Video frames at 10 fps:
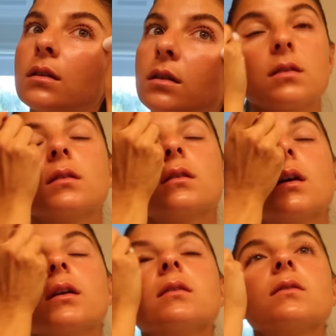It's a
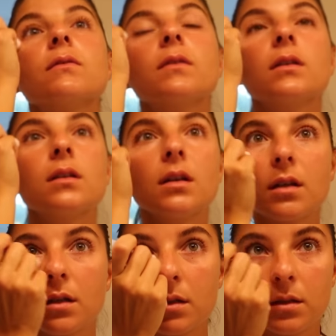nice
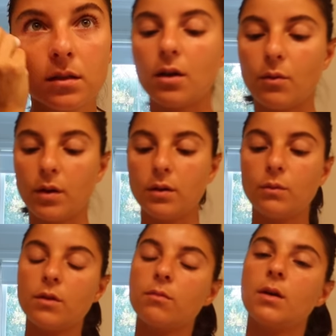feeling. Go
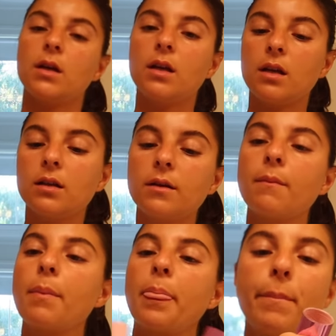in with my
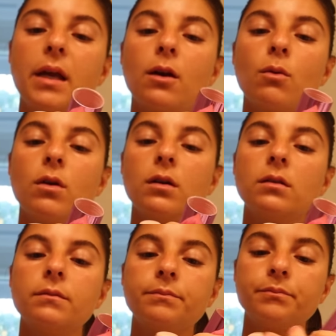pink
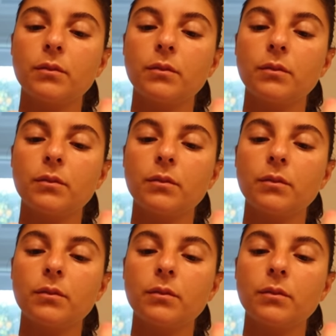one,